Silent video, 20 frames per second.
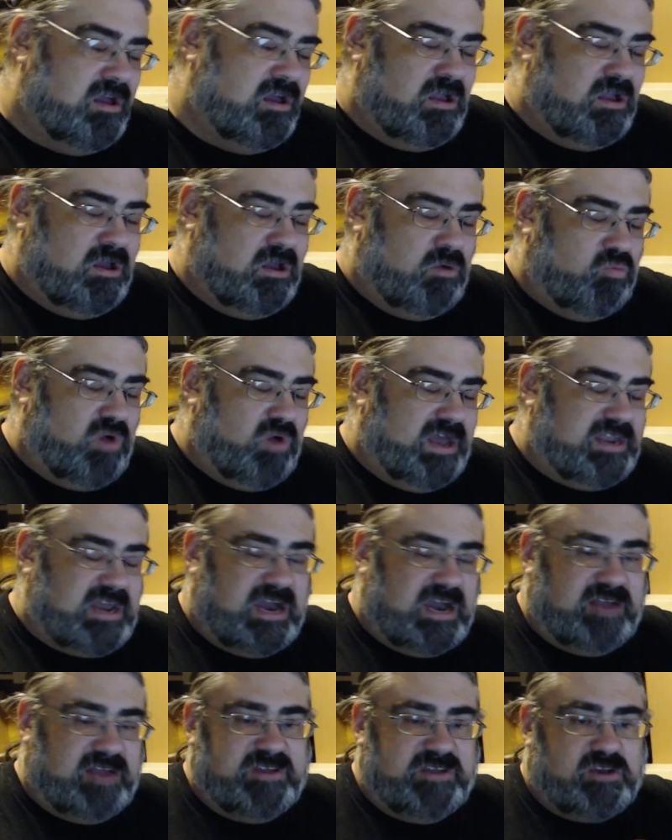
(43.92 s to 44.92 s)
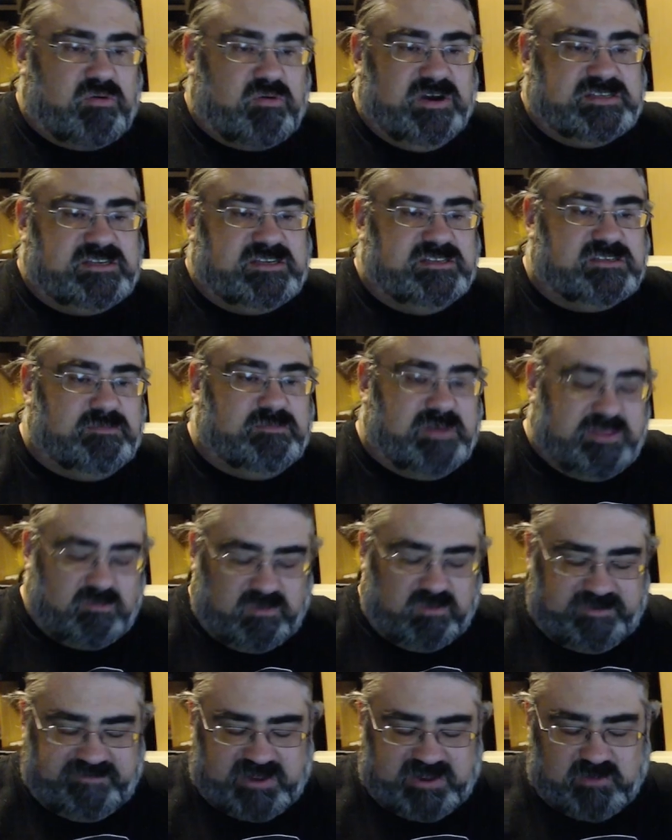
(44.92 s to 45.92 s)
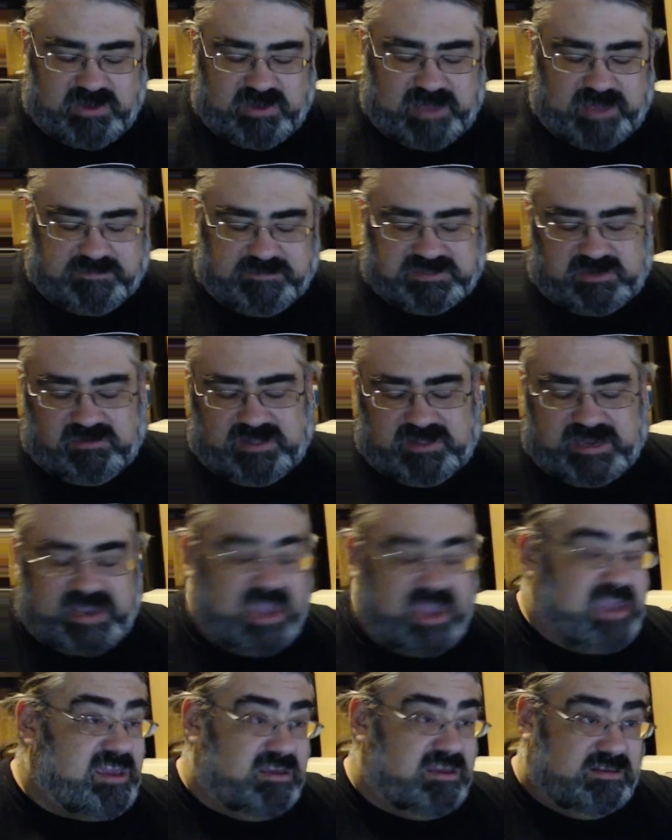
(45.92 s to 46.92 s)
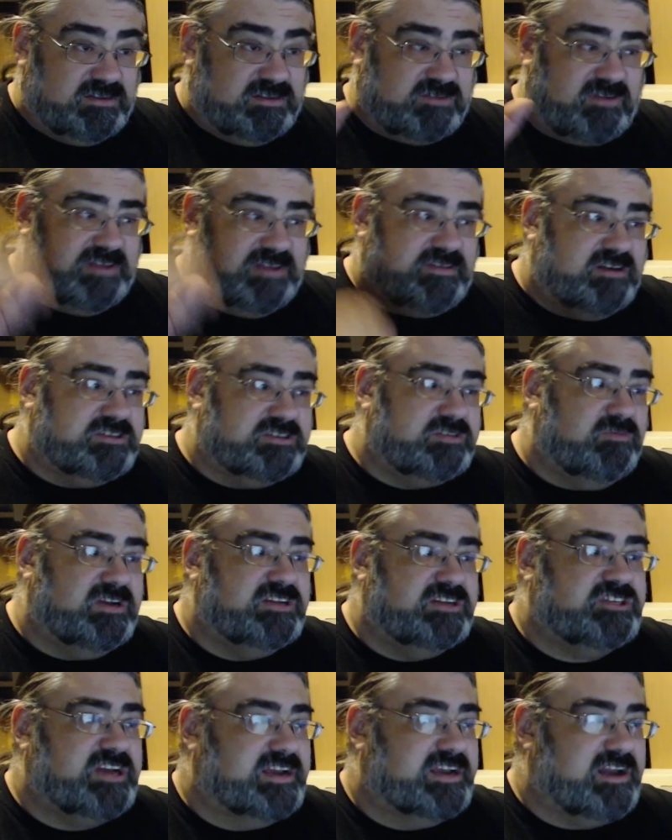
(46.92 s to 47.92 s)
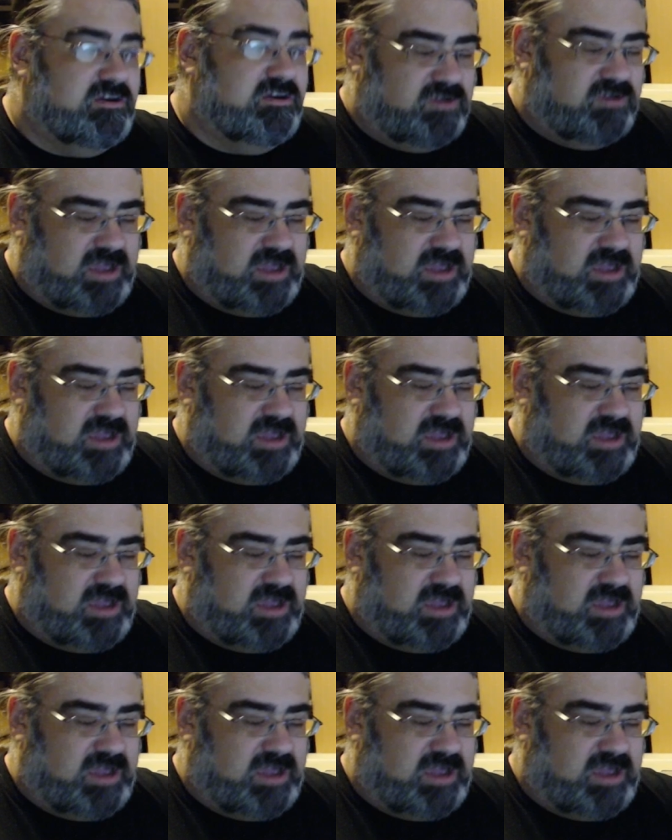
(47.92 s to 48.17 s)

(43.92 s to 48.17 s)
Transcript: when I requested some other review games. They were like, hey, is there anything else you want to check out?